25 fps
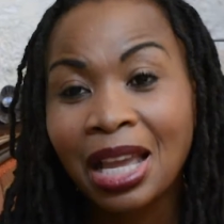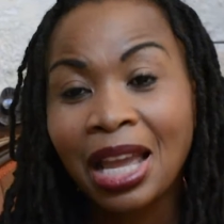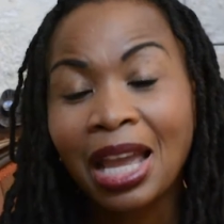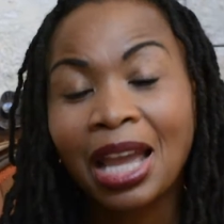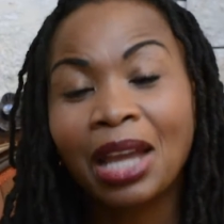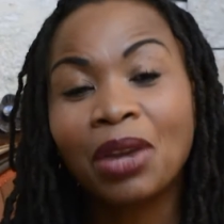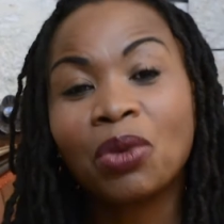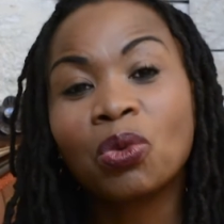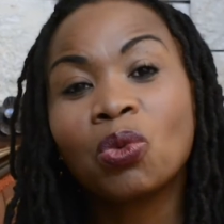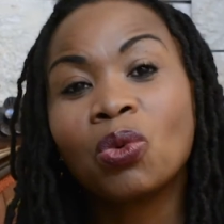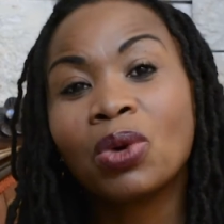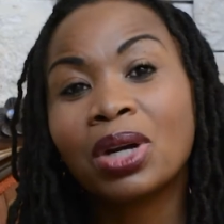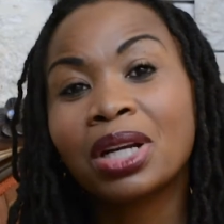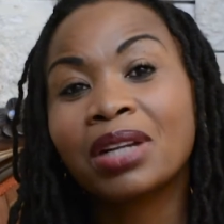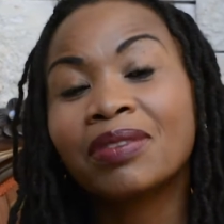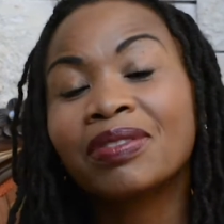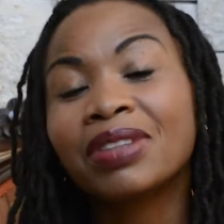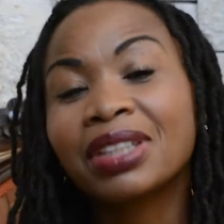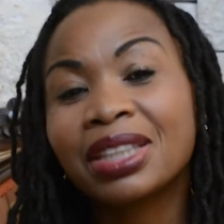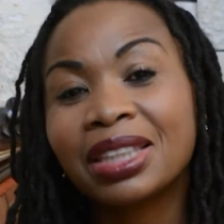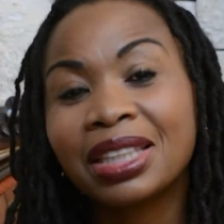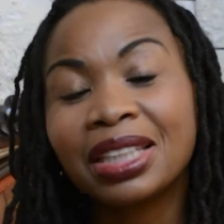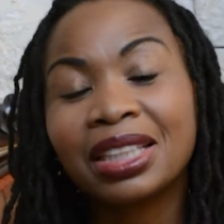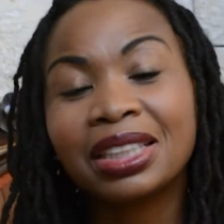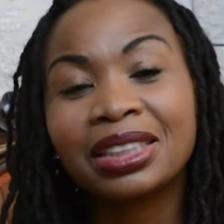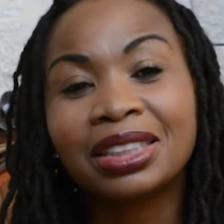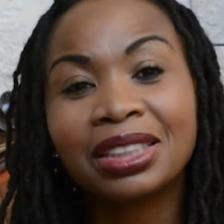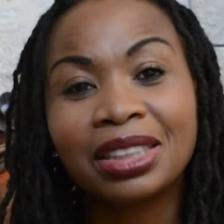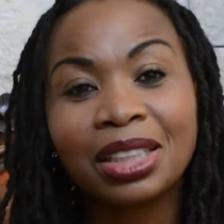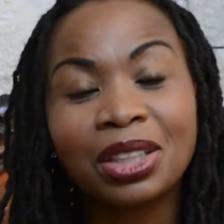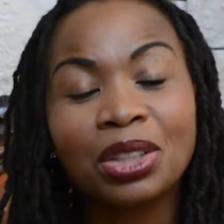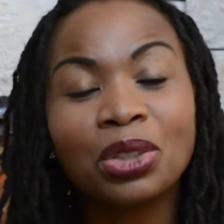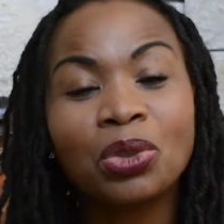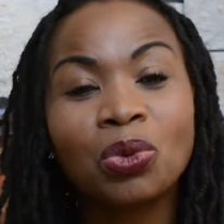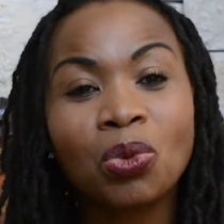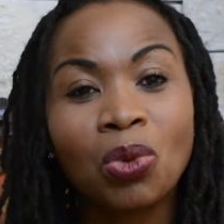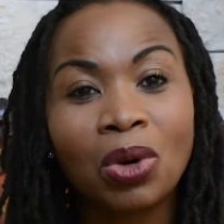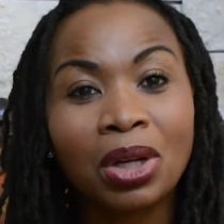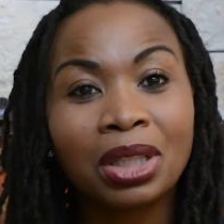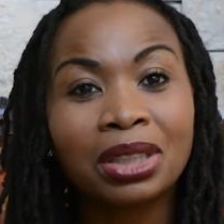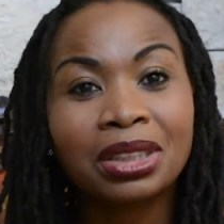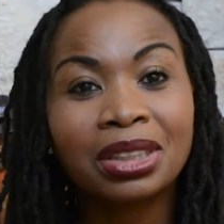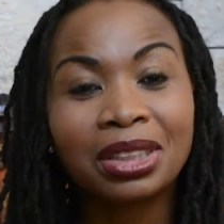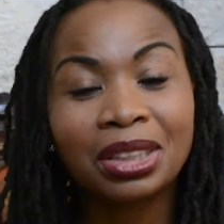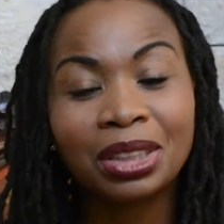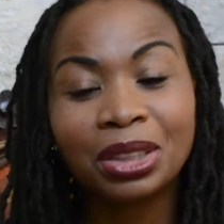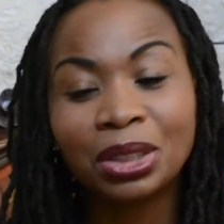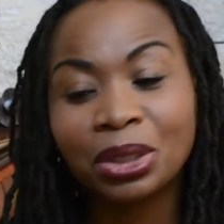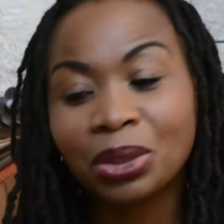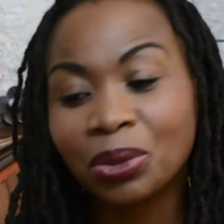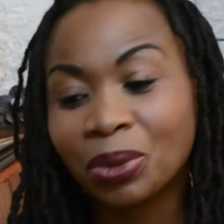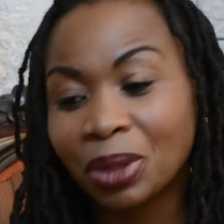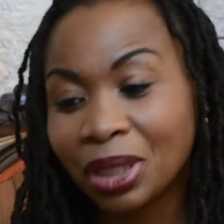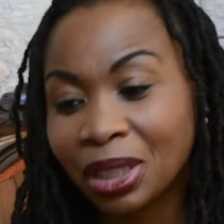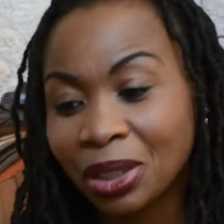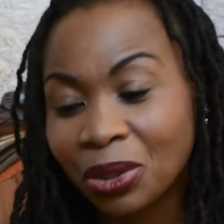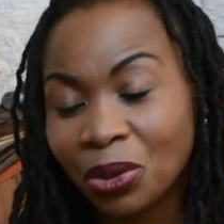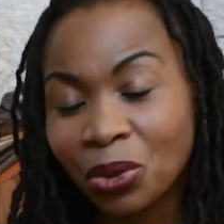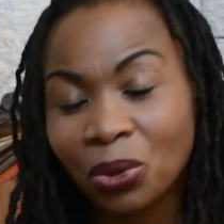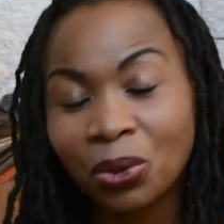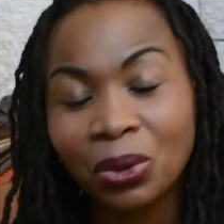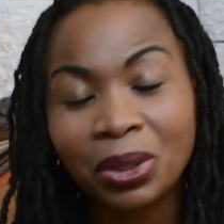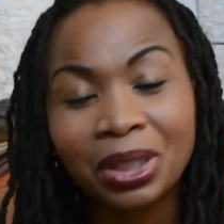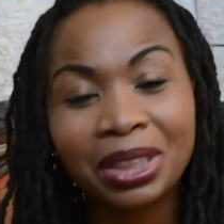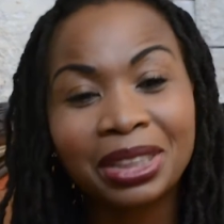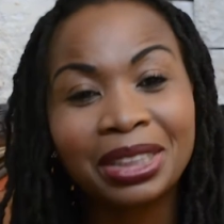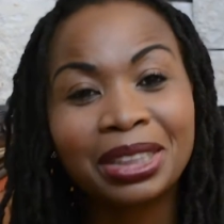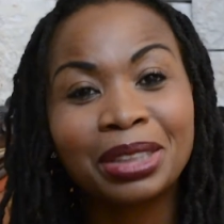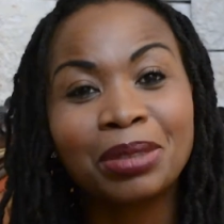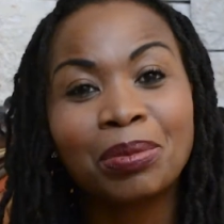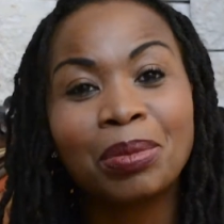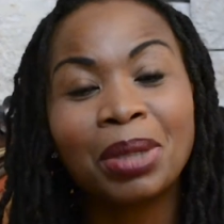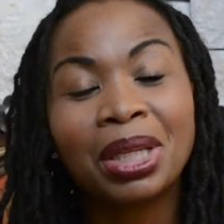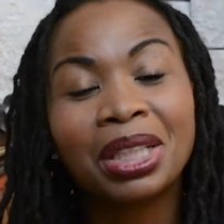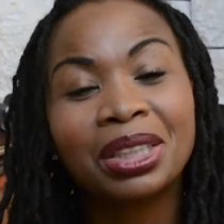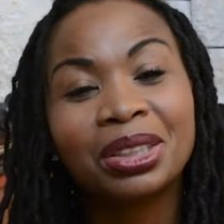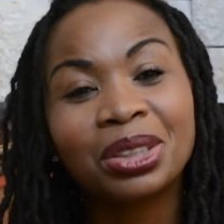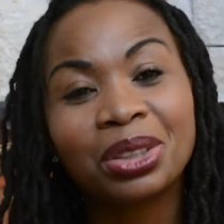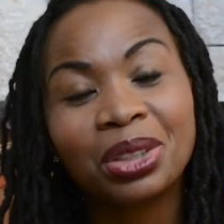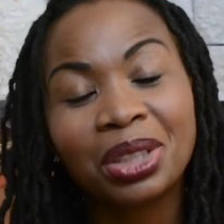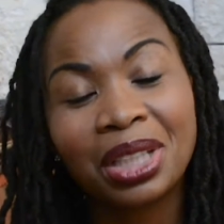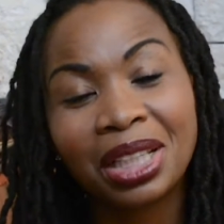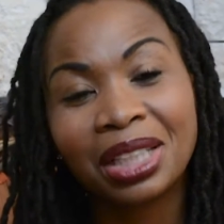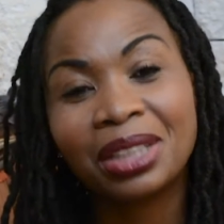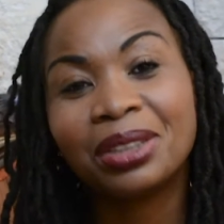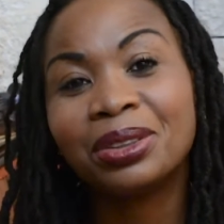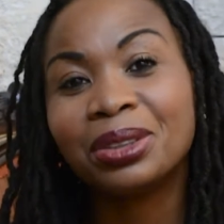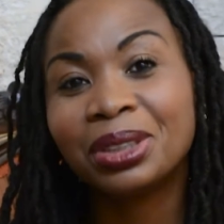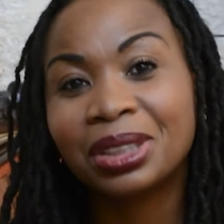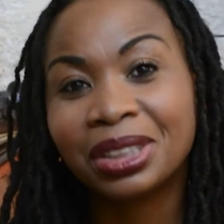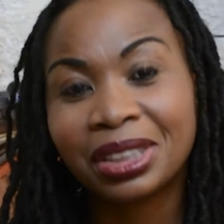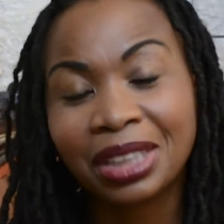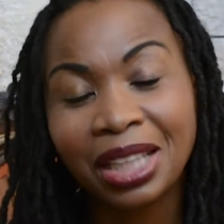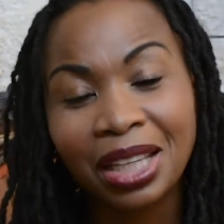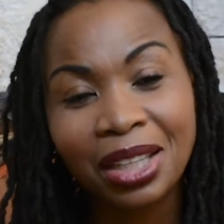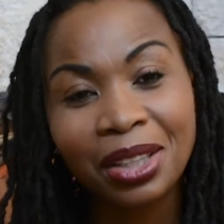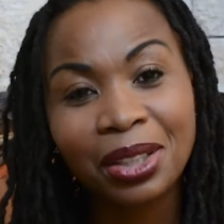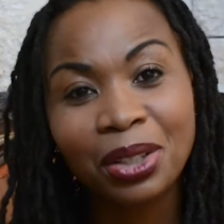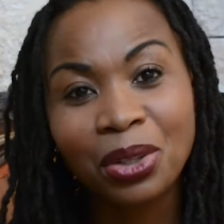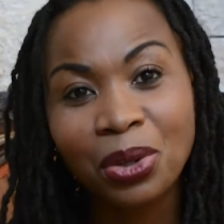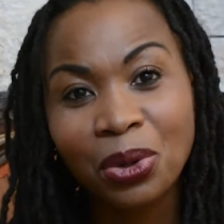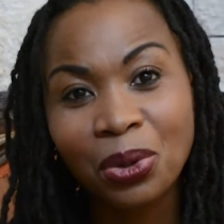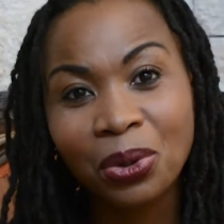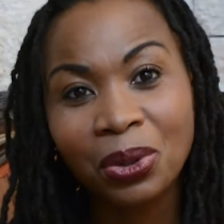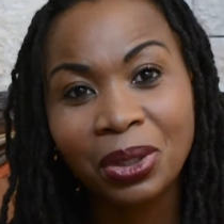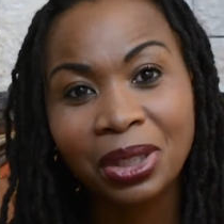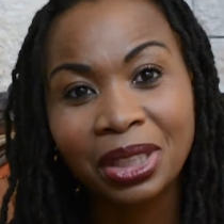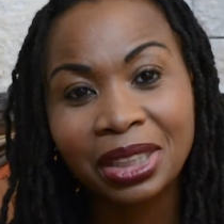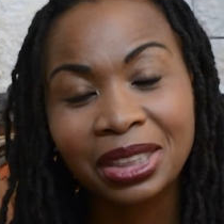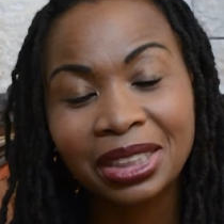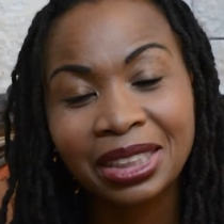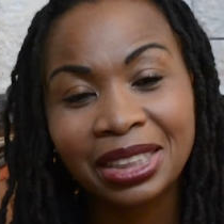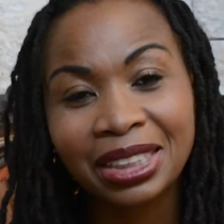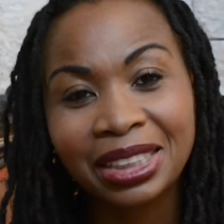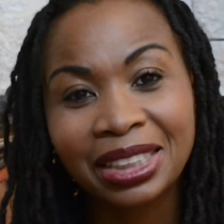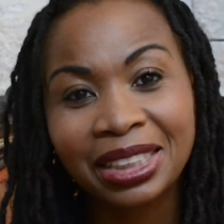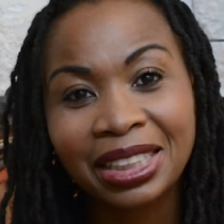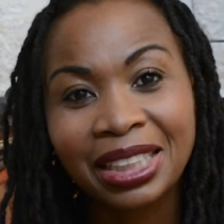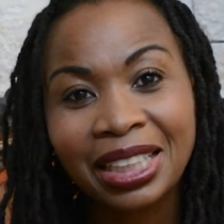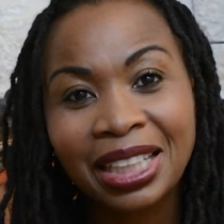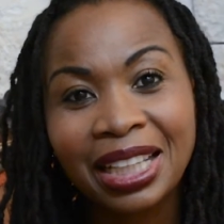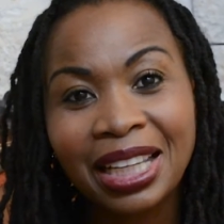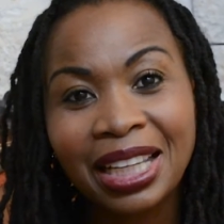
And one of the things that you want to do in order to make sure that you stay the course